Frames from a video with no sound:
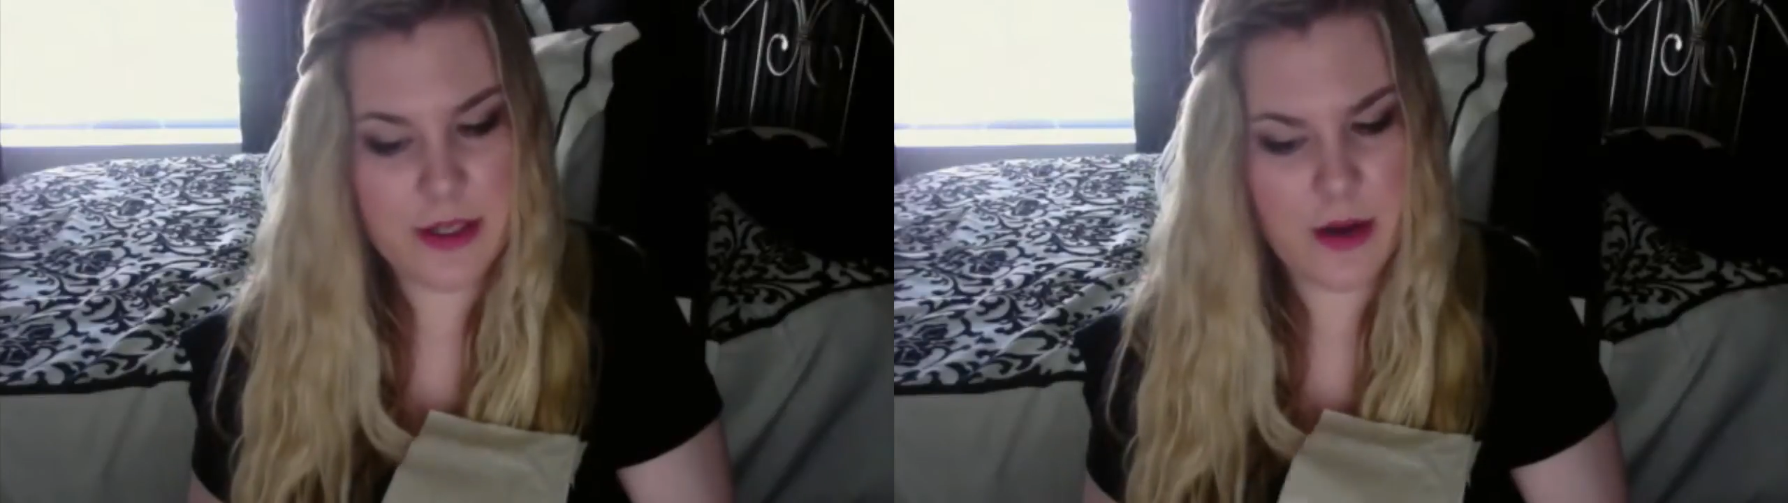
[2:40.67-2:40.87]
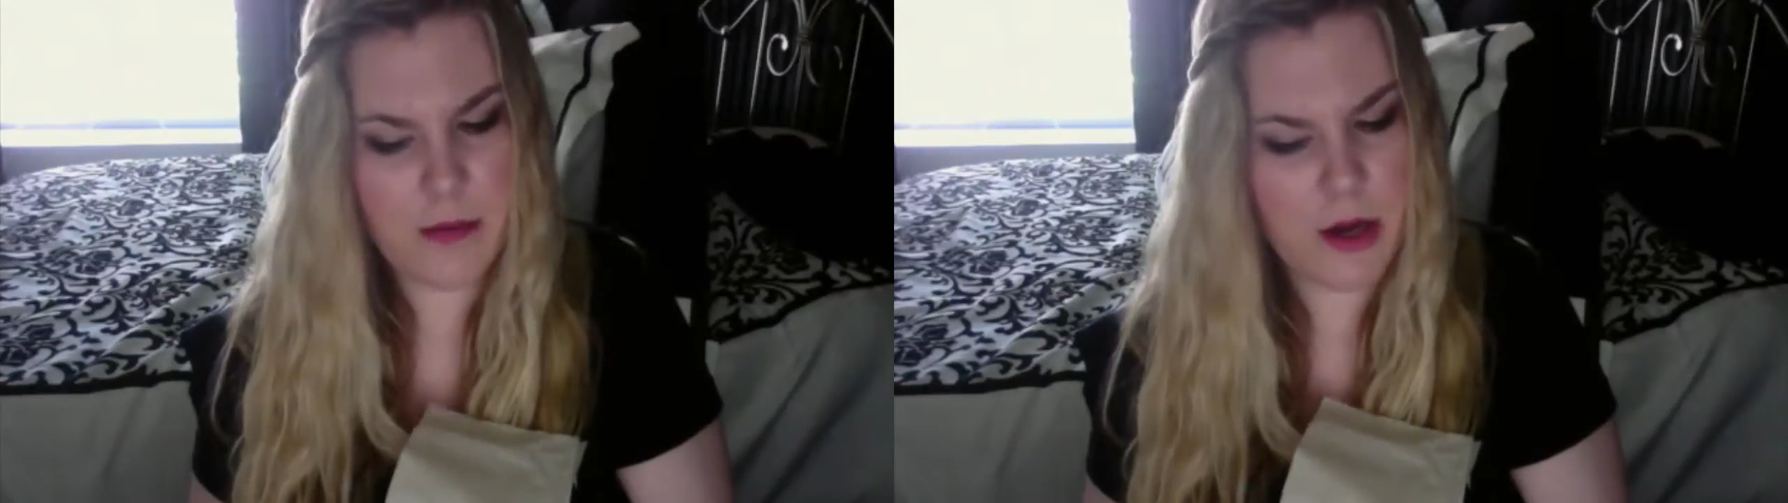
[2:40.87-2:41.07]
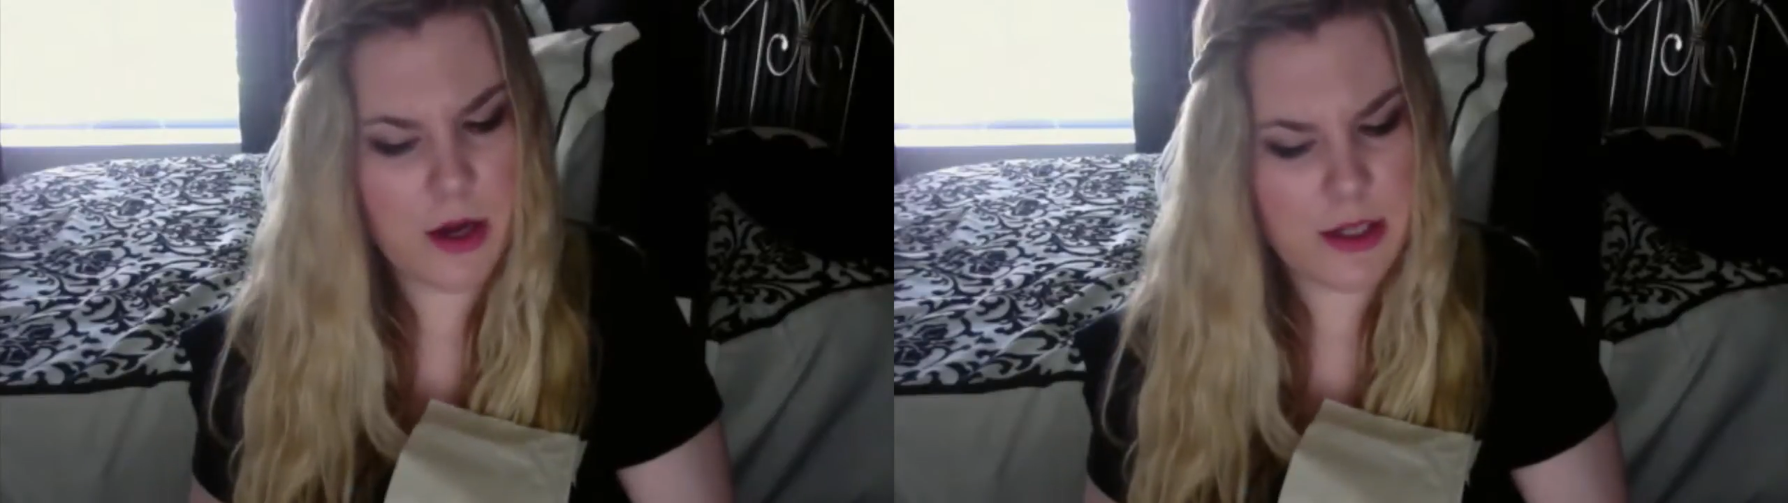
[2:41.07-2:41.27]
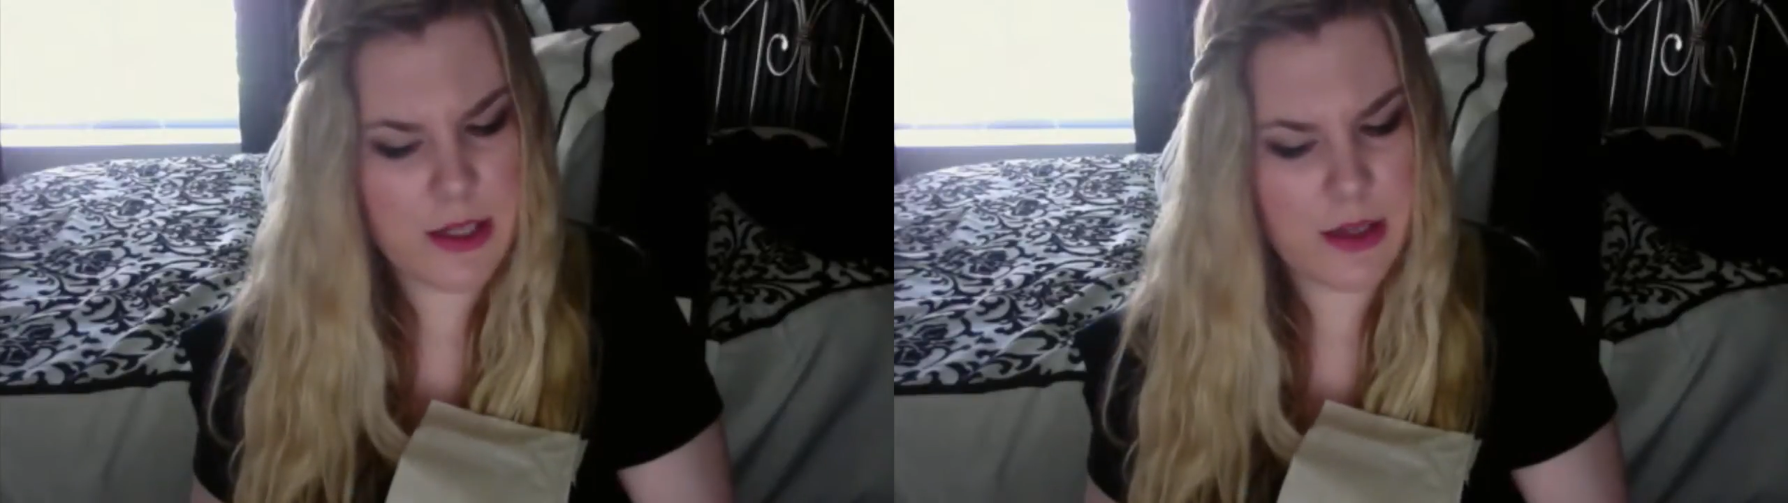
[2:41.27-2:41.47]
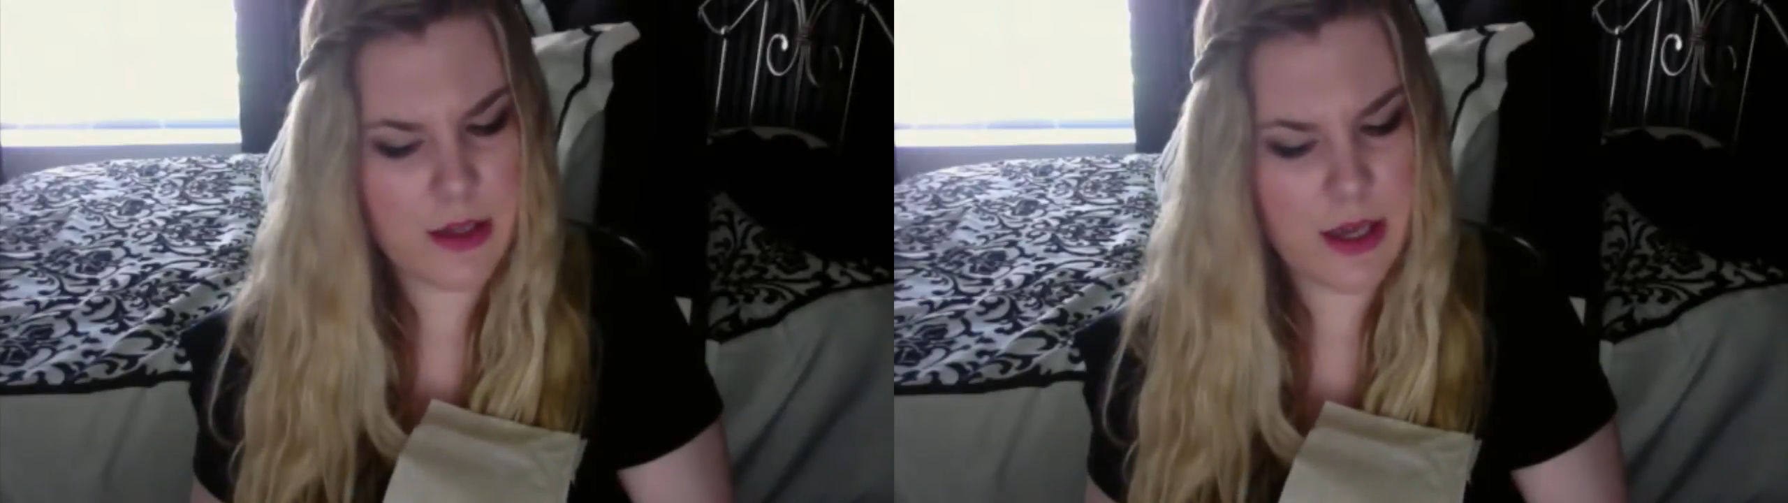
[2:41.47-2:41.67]
I'm not
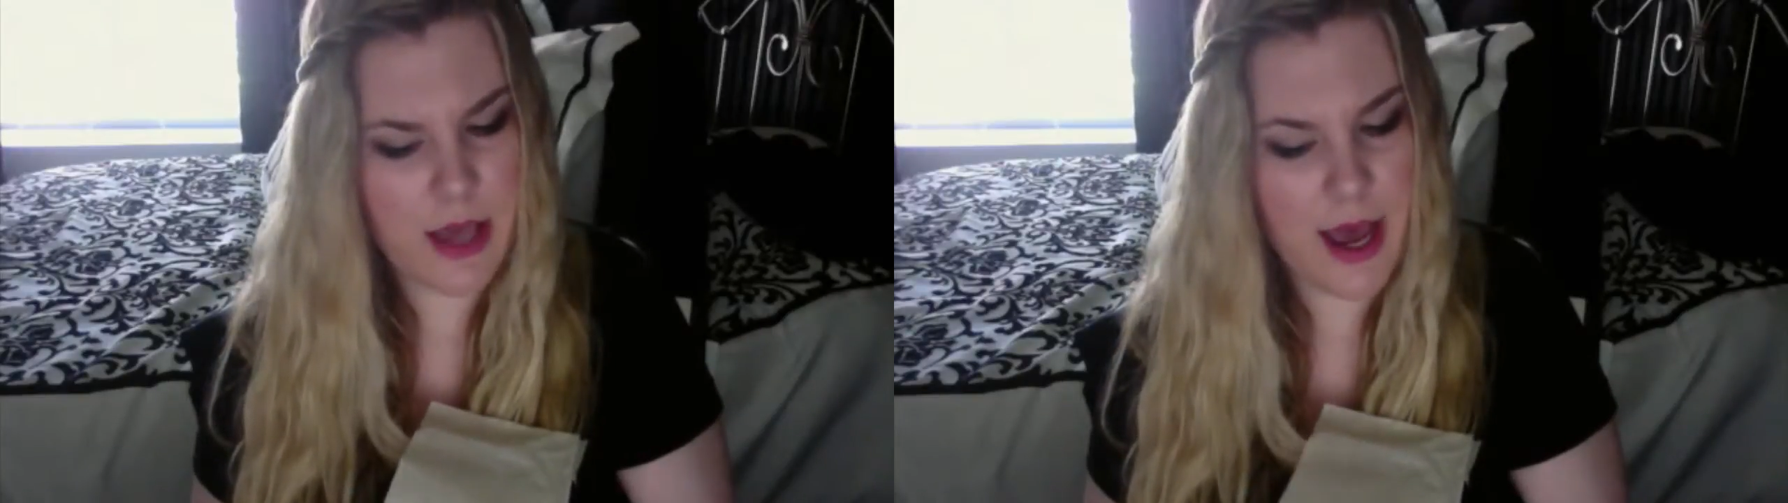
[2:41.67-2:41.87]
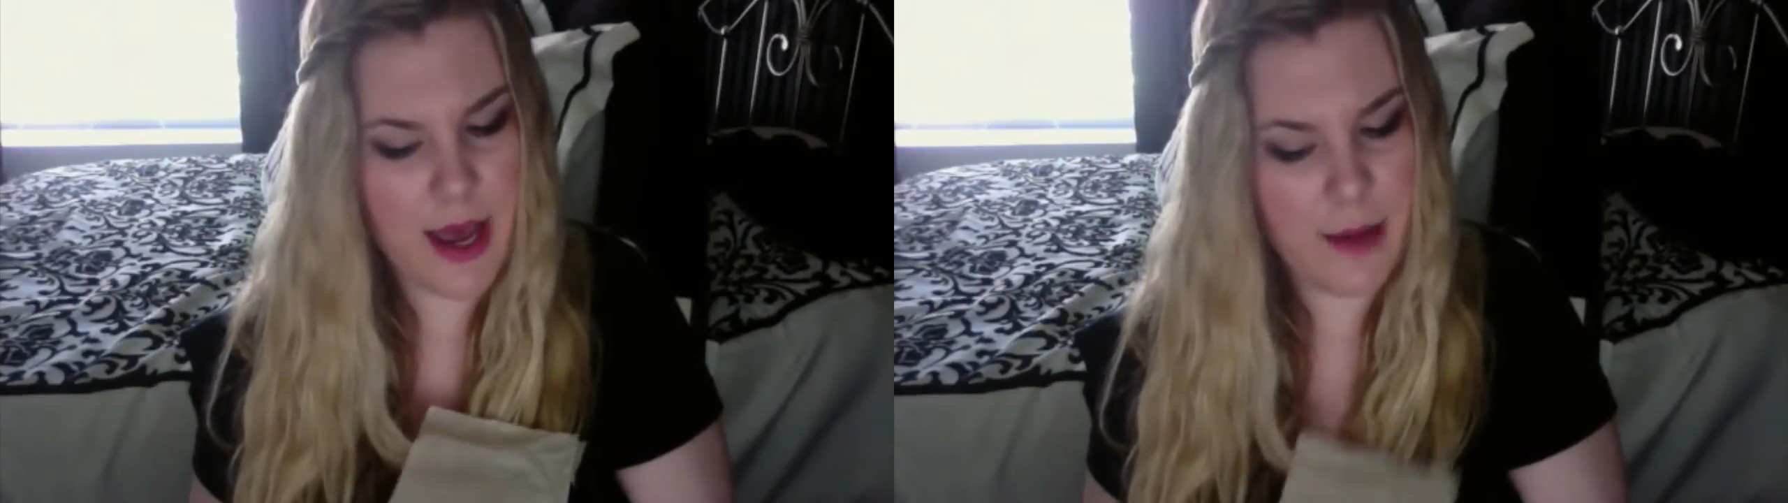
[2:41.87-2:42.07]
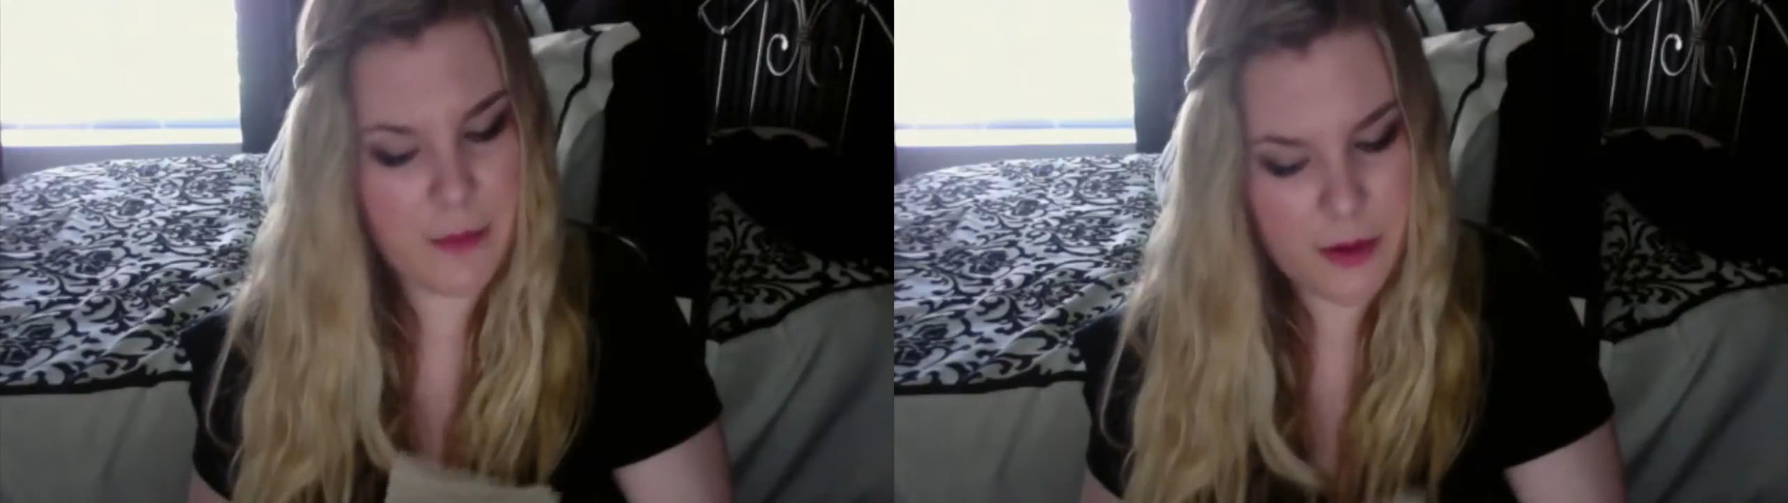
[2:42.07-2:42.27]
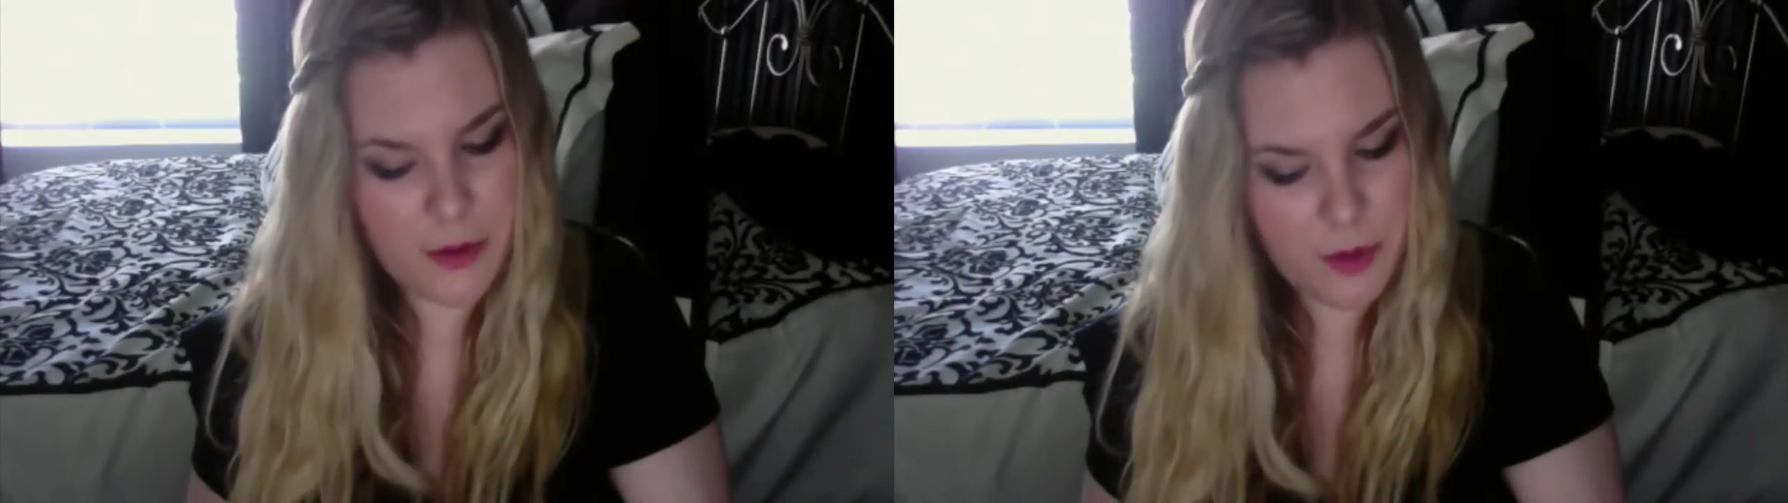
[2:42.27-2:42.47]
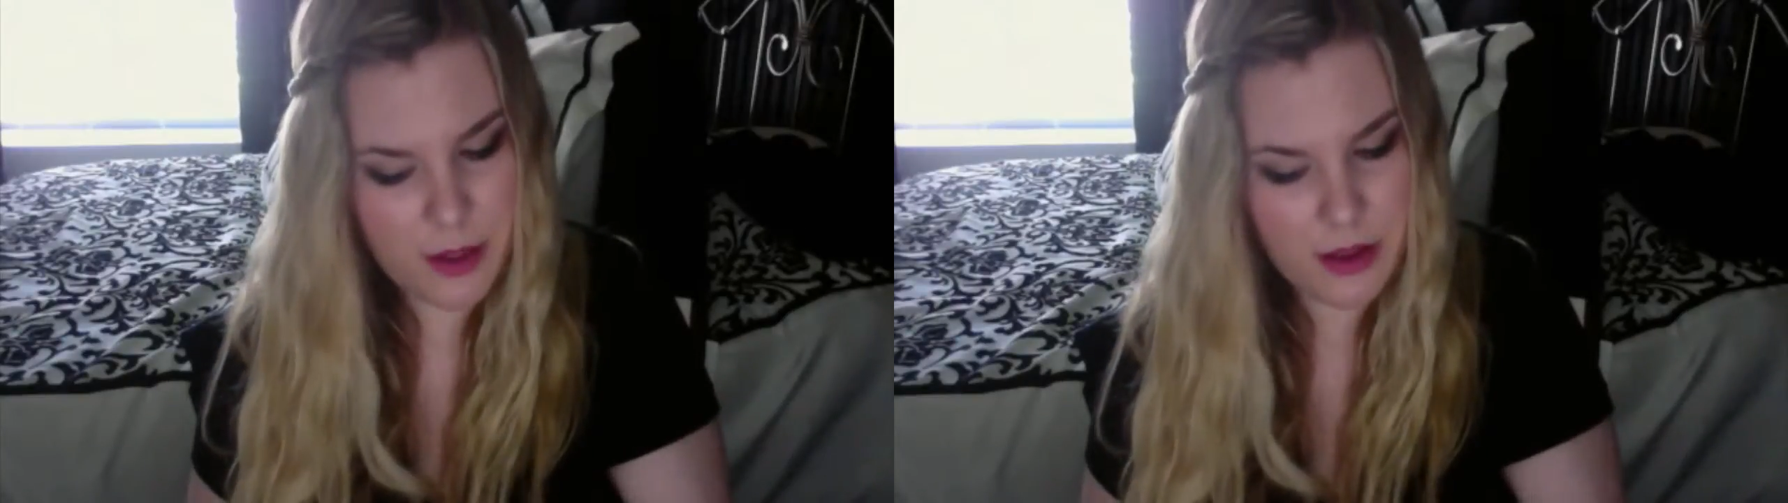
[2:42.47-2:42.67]
exactly happy
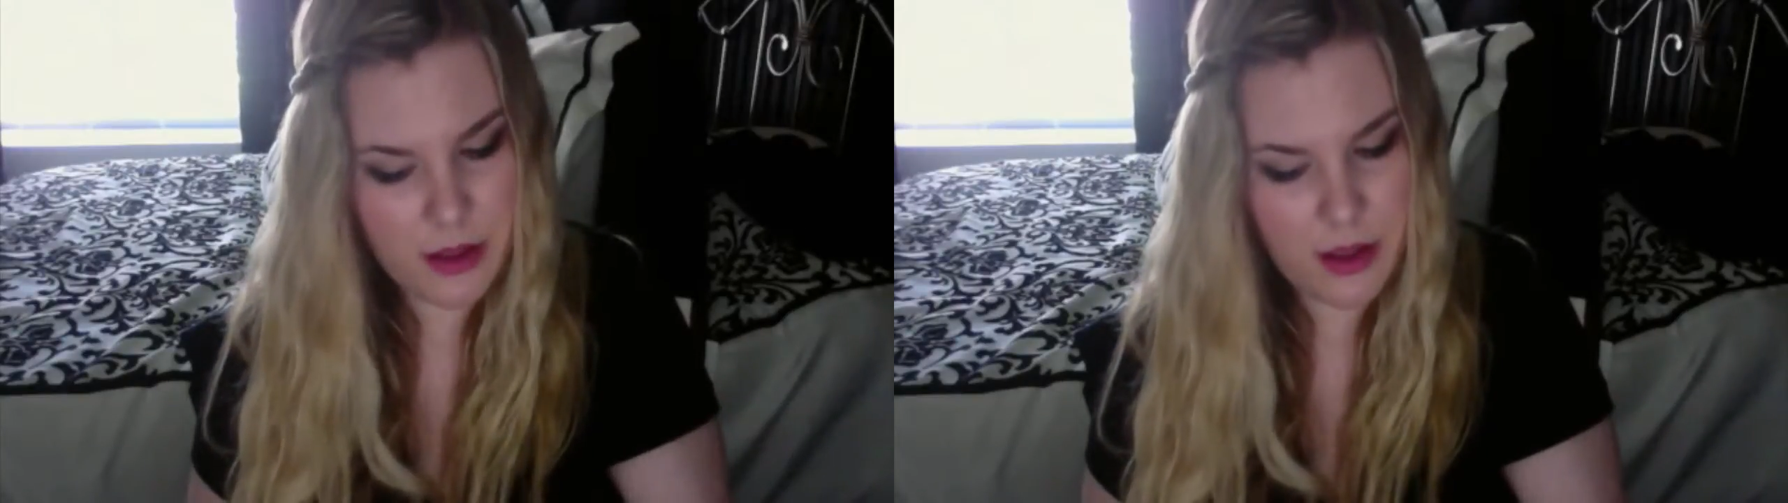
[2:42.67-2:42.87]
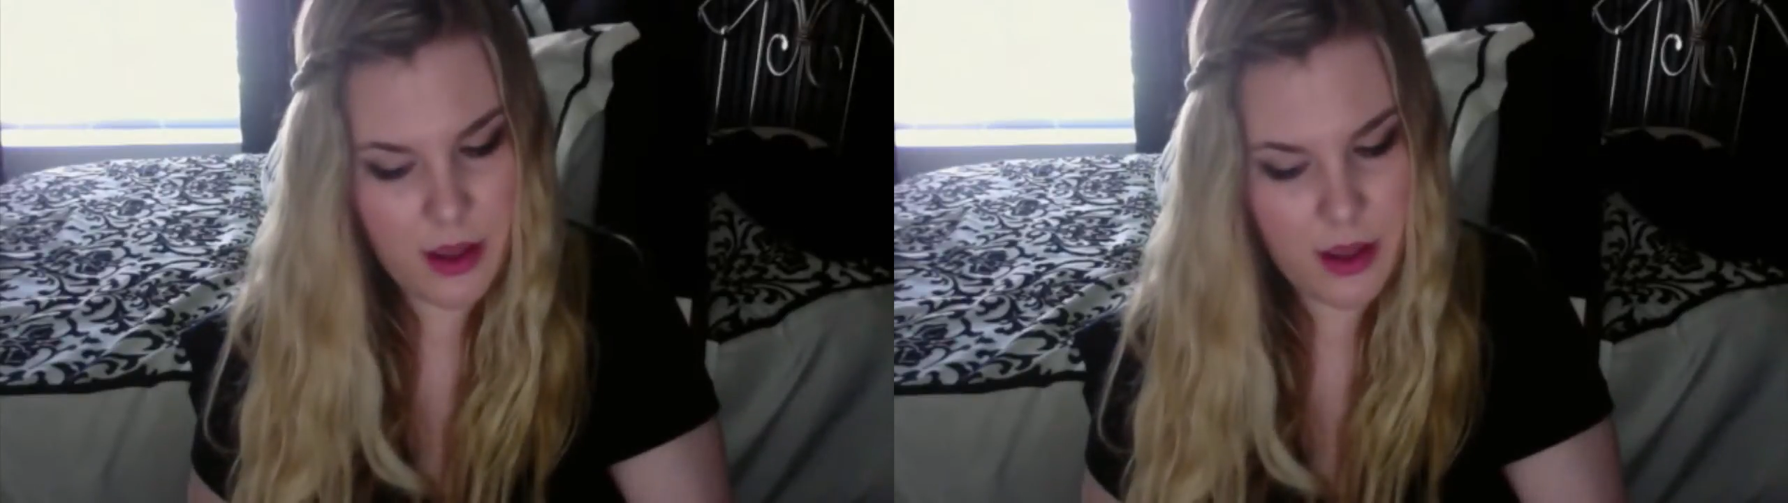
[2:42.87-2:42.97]
with